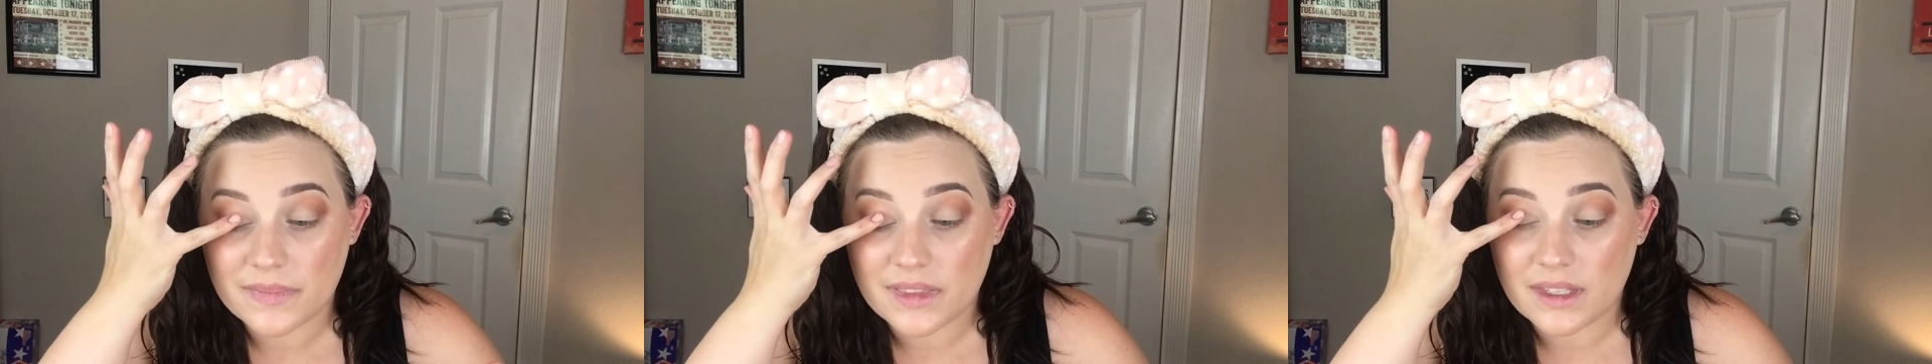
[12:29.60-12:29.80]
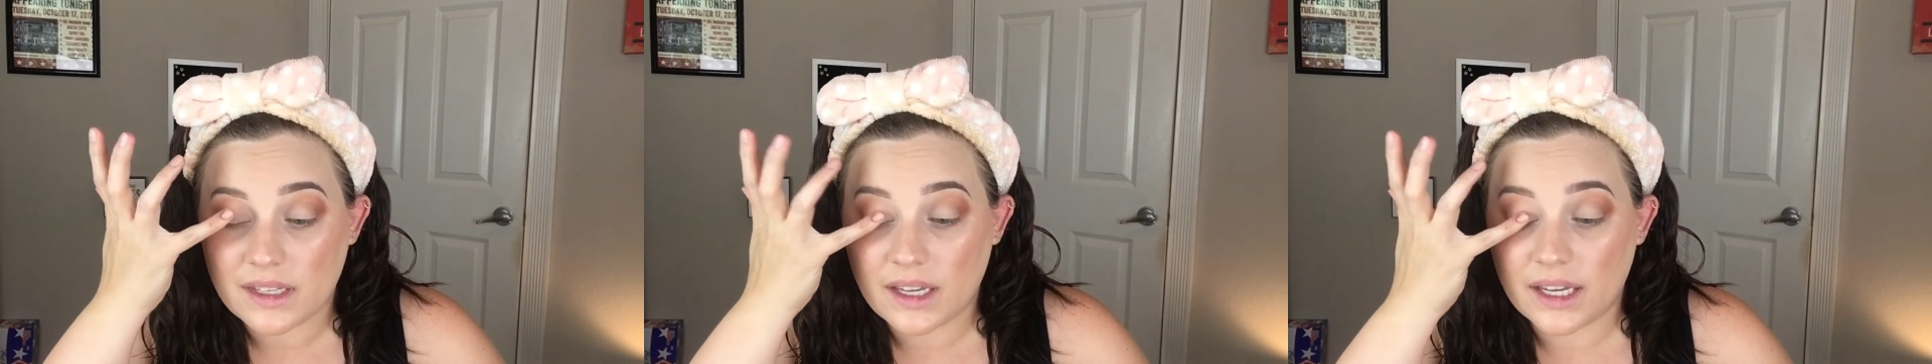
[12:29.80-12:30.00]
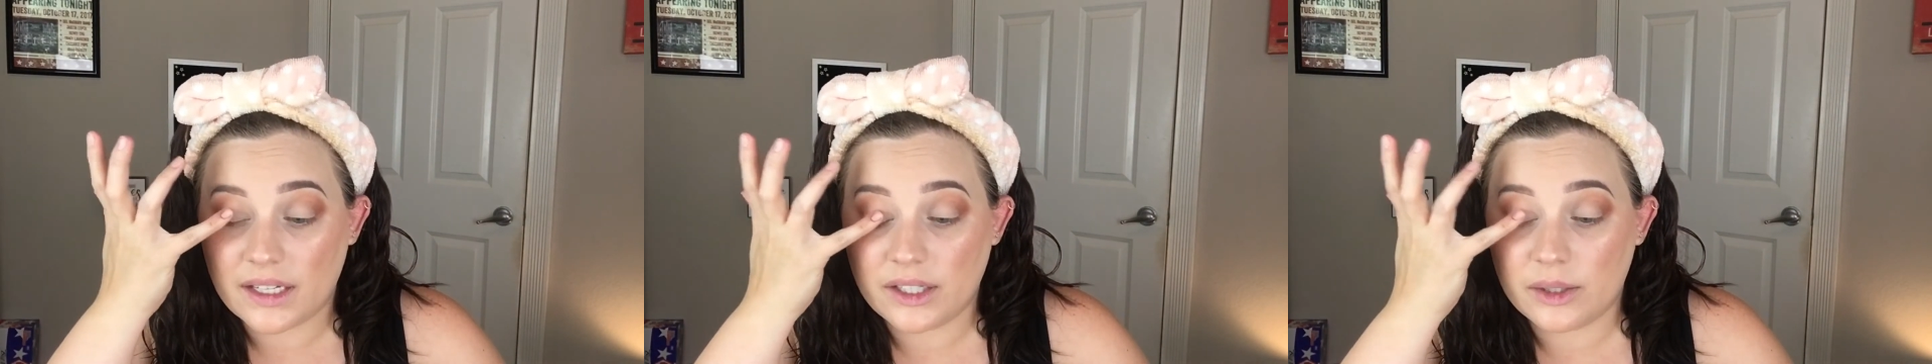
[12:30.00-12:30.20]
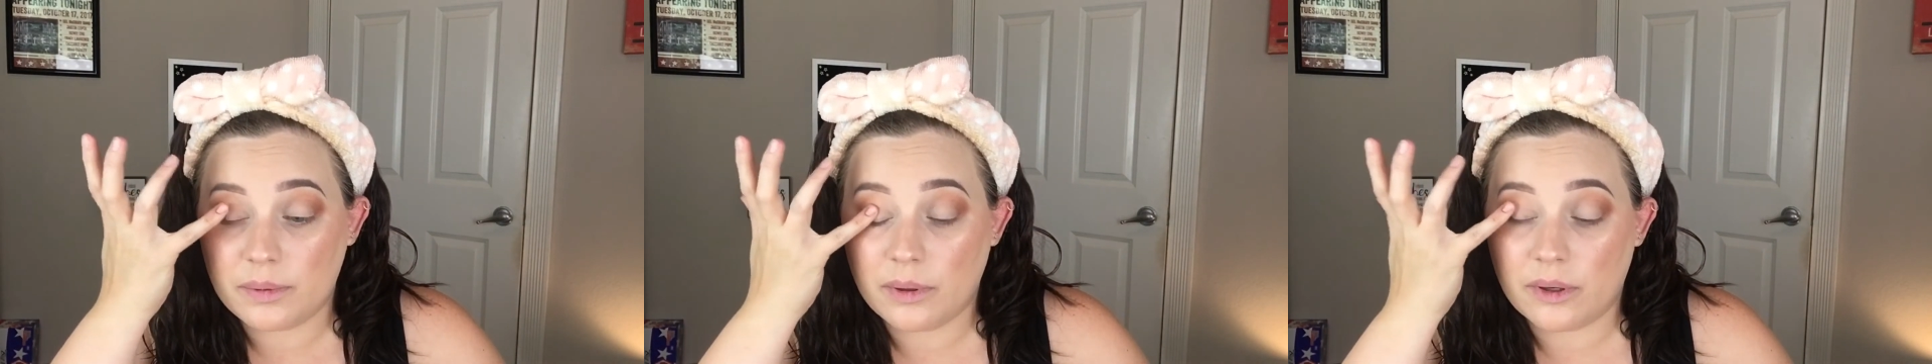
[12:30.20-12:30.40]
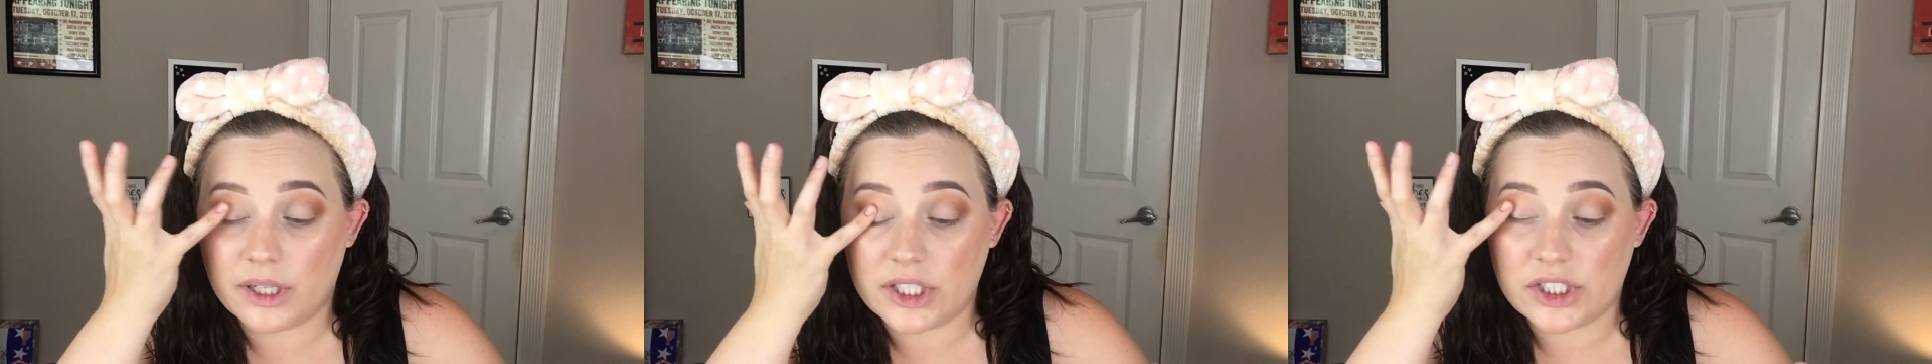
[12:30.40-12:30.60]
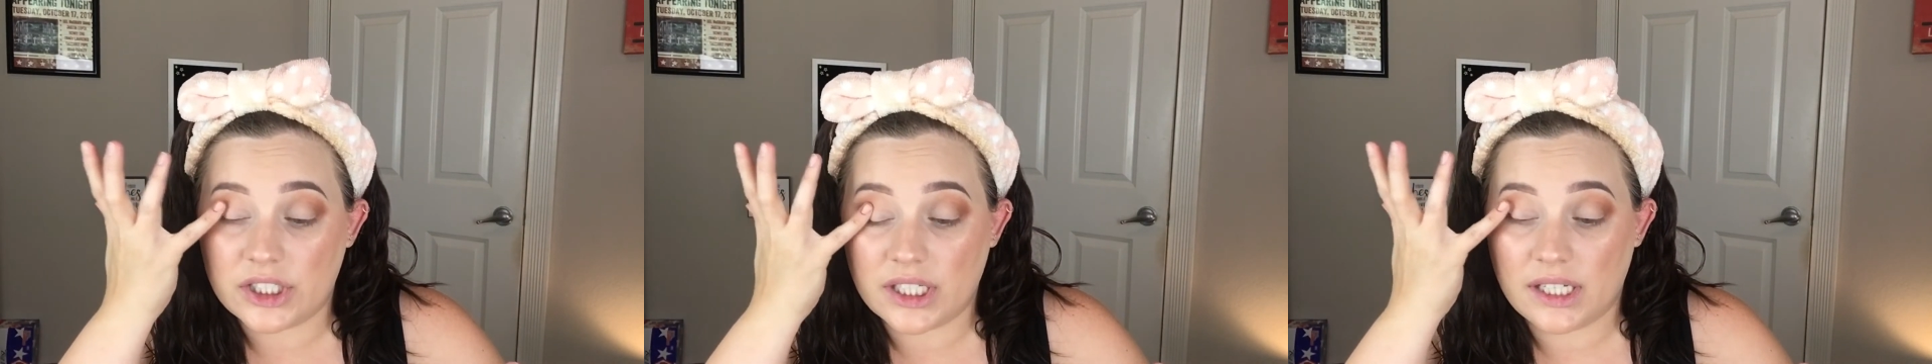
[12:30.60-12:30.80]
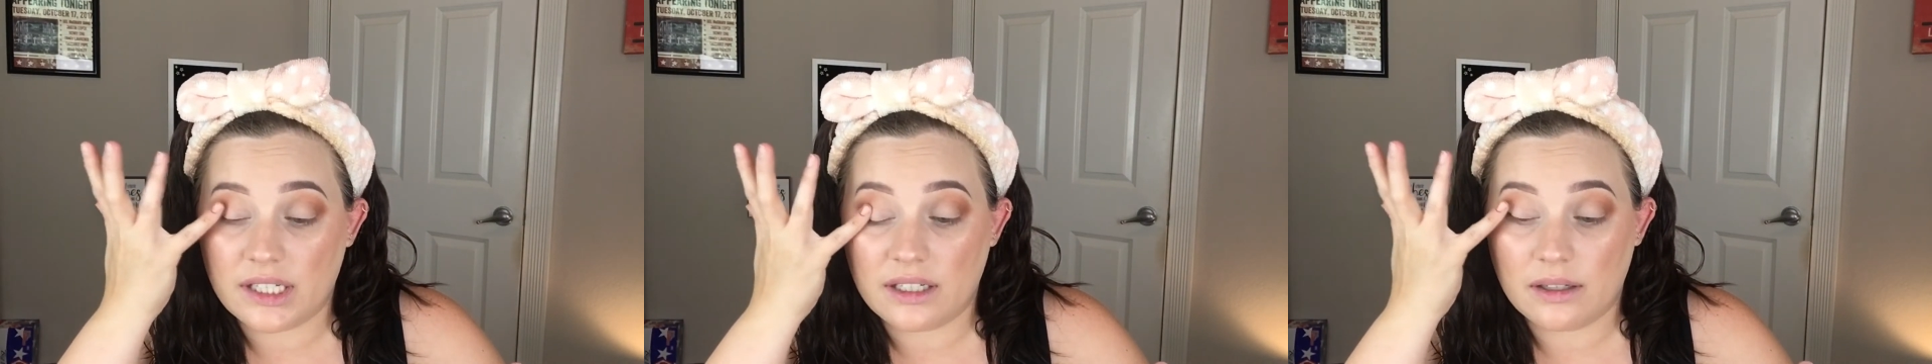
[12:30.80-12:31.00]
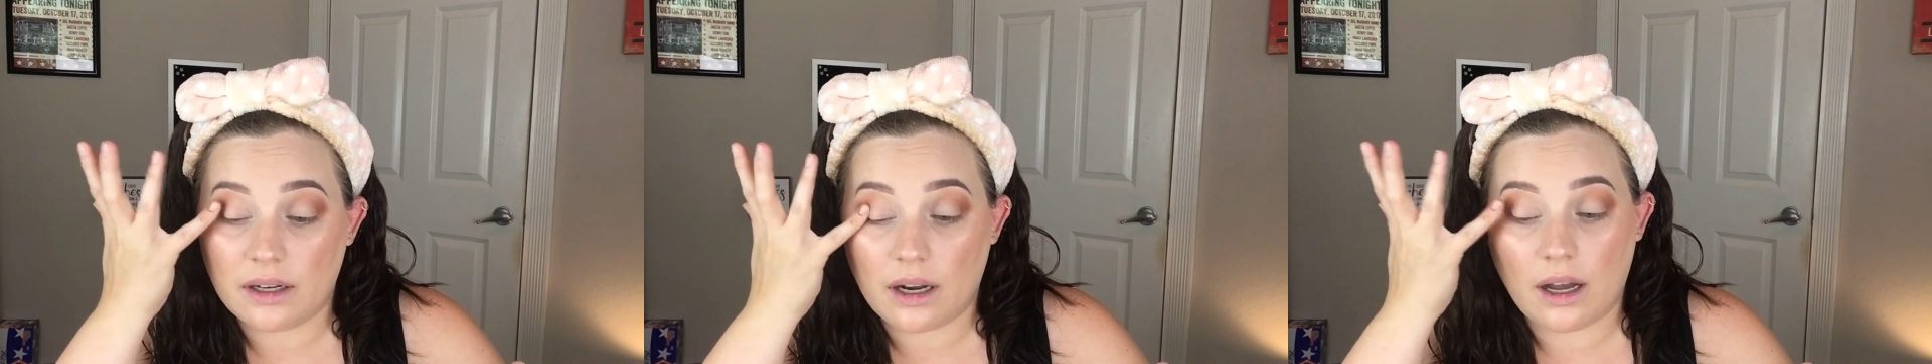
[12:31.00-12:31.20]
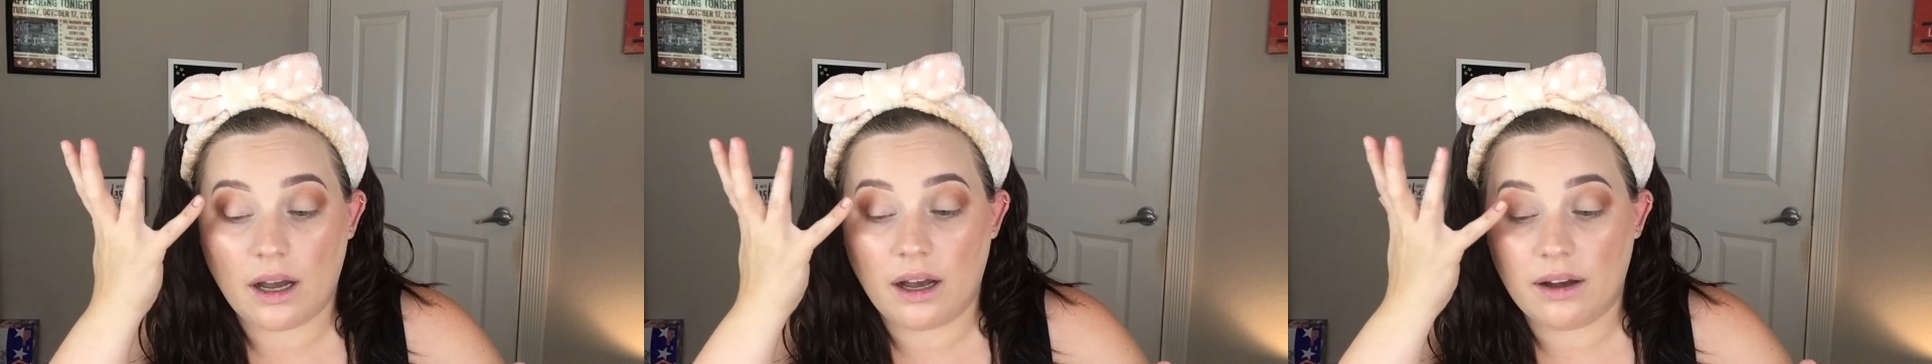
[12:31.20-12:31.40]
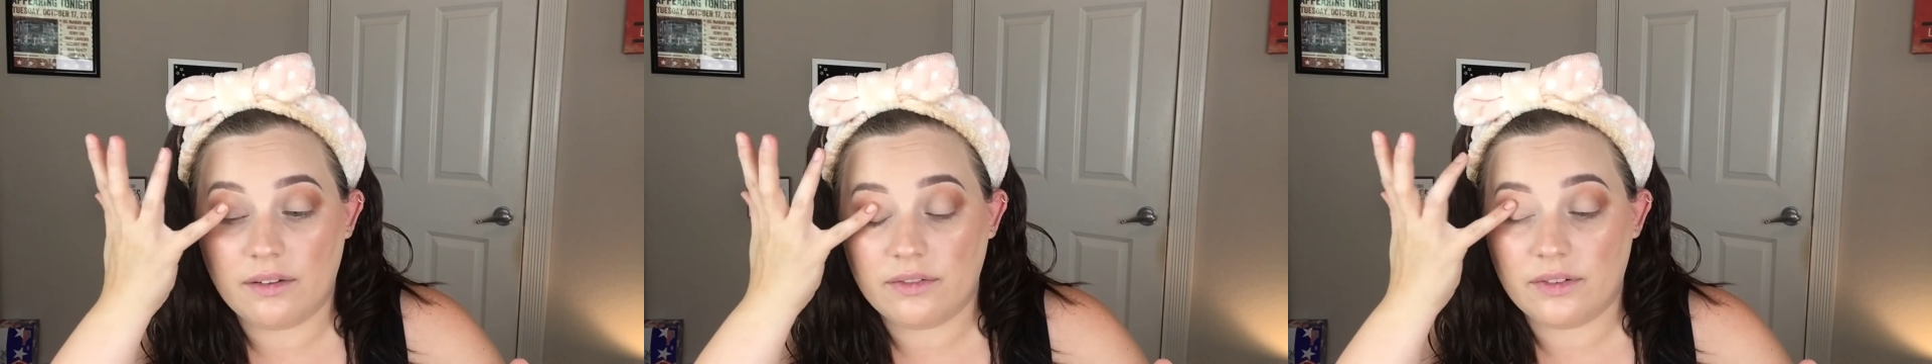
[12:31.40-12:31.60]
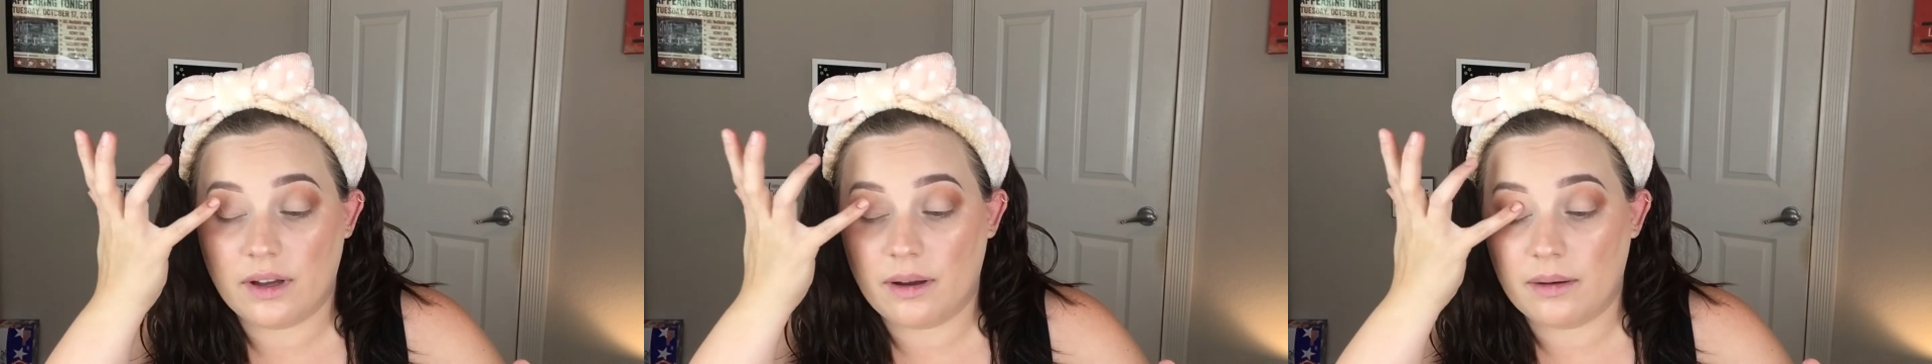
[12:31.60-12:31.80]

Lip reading: a good portion of